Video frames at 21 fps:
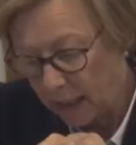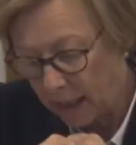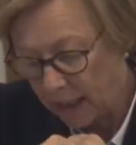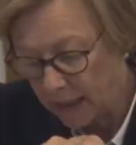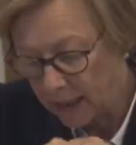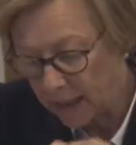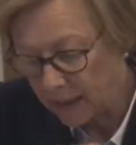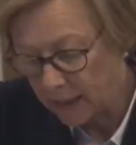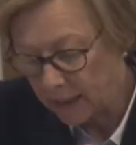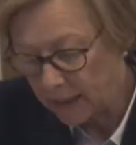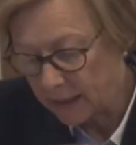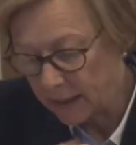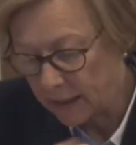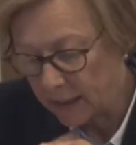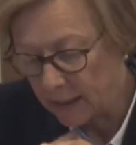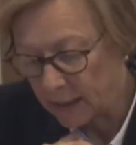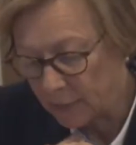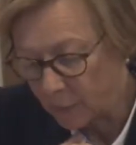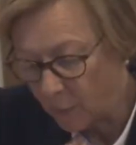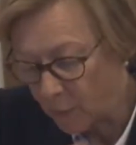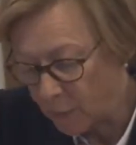
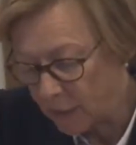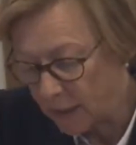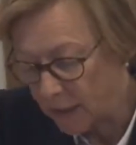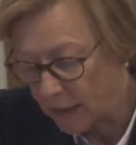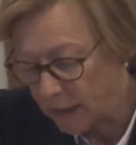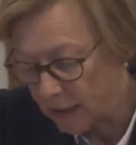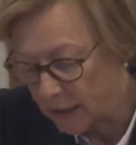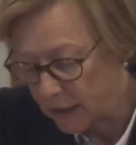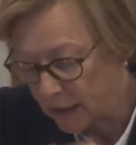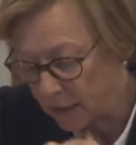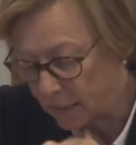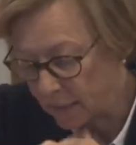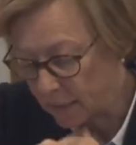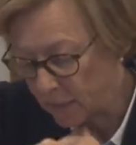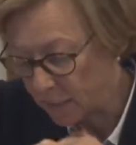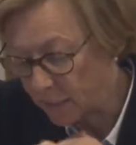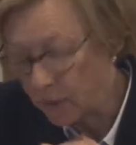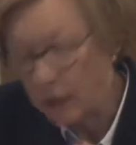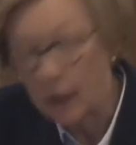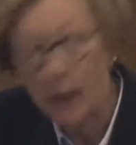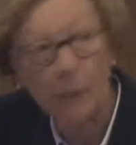excellencies, representatives
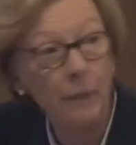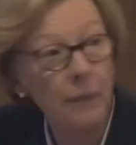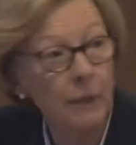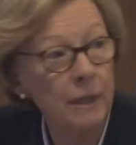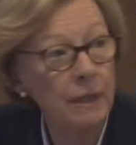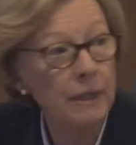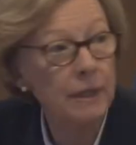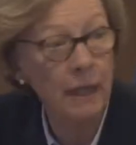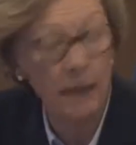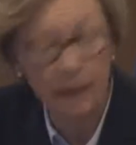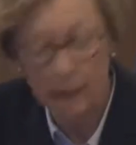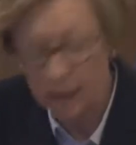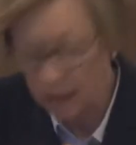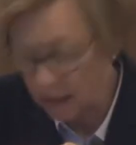of the companies and